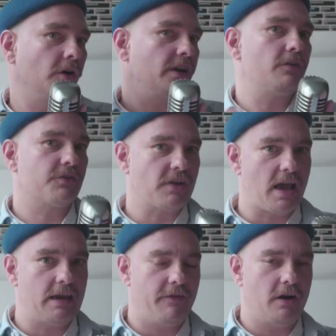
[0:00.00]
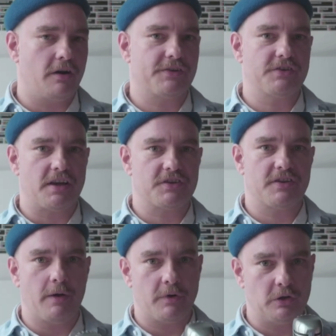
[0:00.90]
either side of it are such
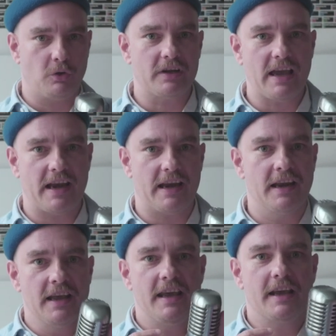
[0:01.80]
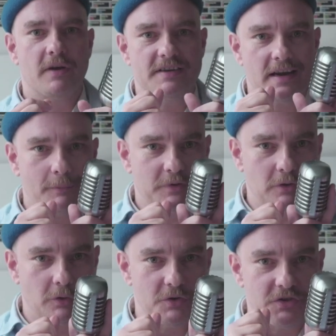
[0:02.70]
that when you look at it, it creates an optical
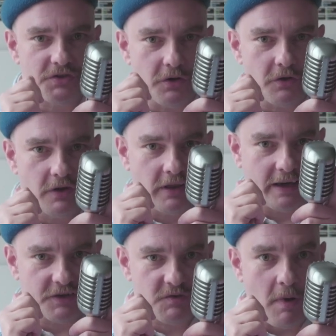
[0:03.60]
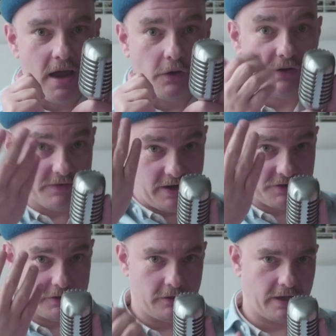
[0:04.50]
illusion so that, like it smiles if you
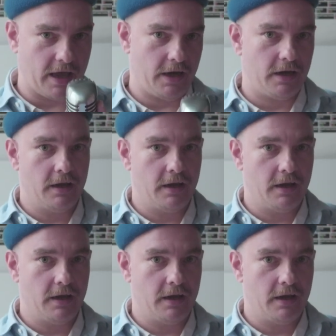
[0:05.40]
actually look at it.